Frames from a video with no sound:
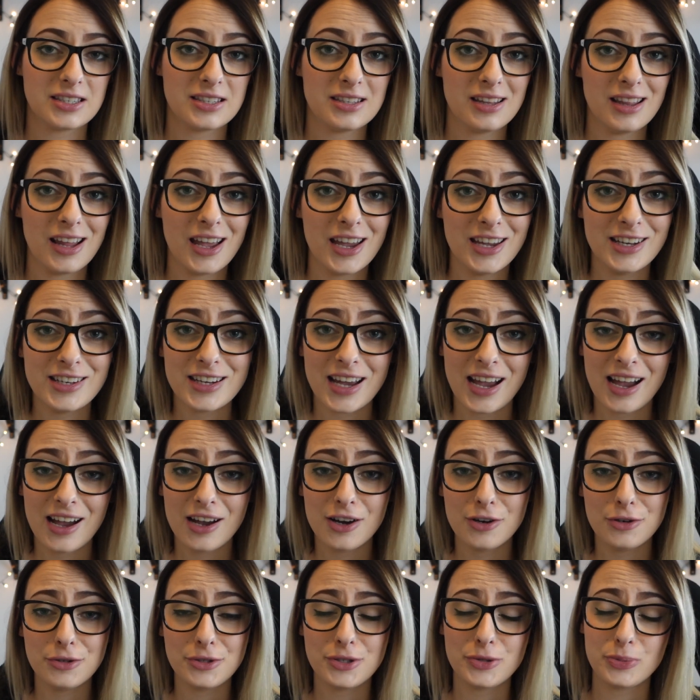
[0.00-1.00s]

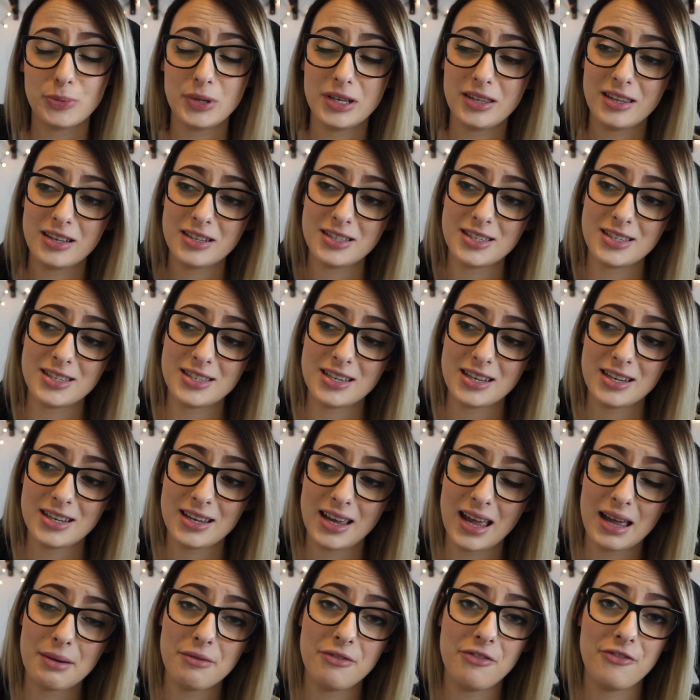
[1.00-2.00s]
lighthouse with its sick
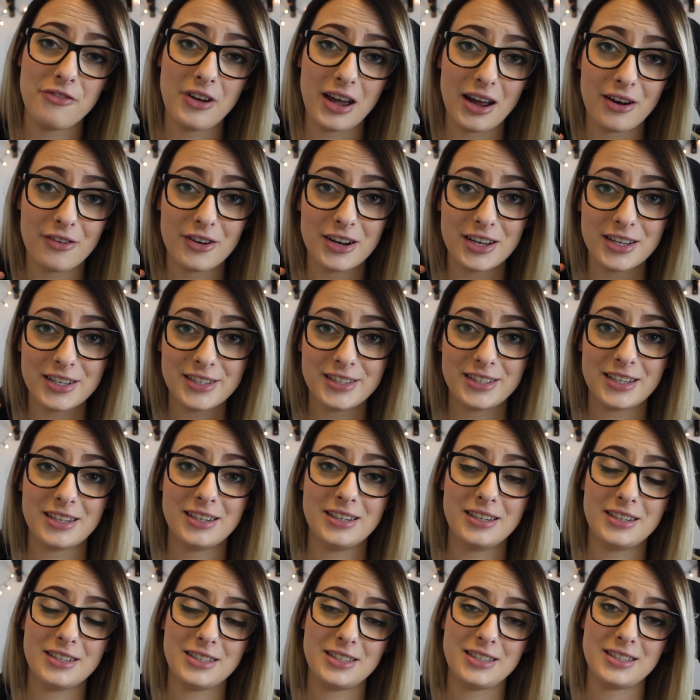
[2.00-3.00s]
Ampharos, and
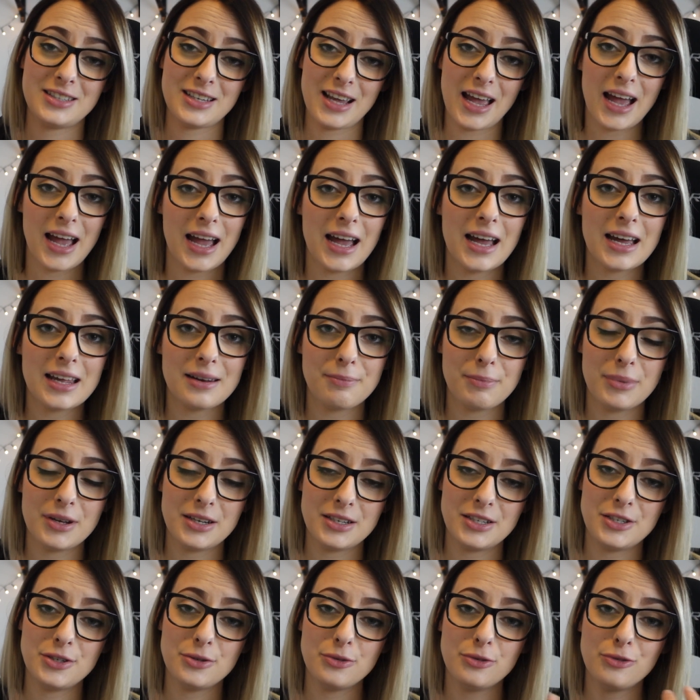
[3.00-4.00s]
it is sad,
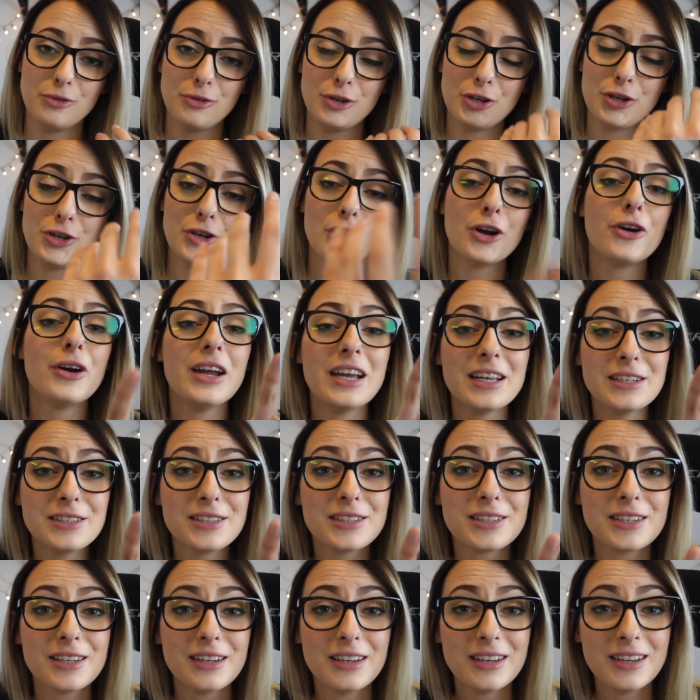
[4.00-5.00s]
but you cure
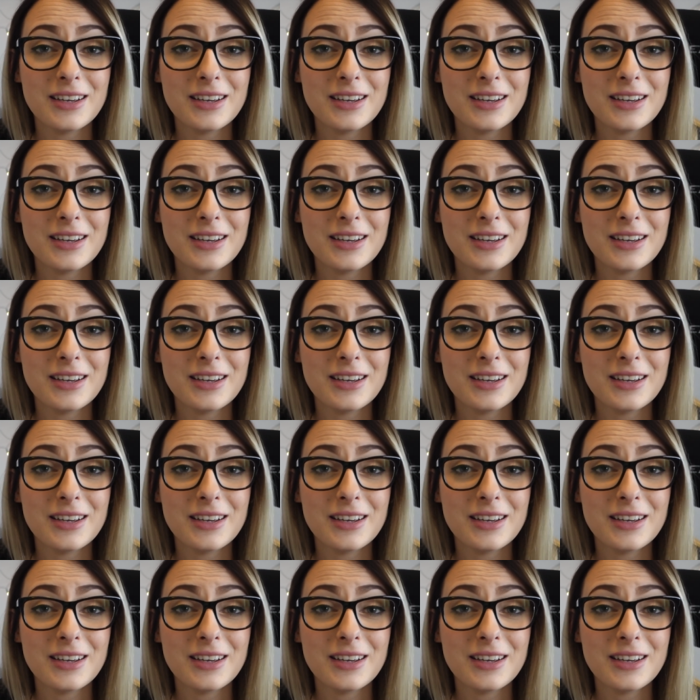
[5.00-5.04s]
it